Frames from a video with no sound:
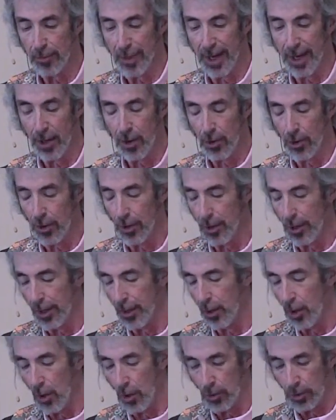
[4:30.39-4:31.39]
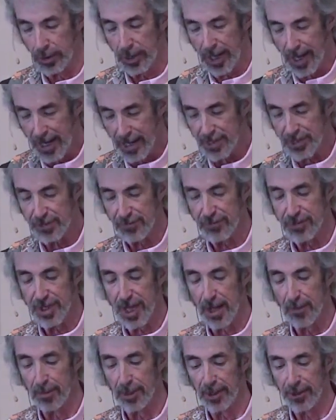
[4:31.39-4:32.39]
my heart on all kinds of
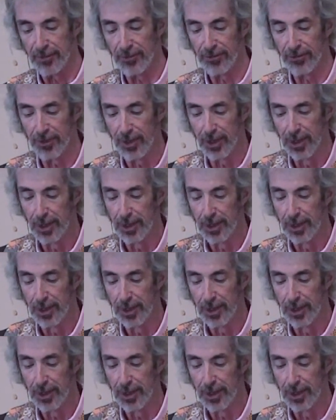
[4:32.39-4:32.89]
topics,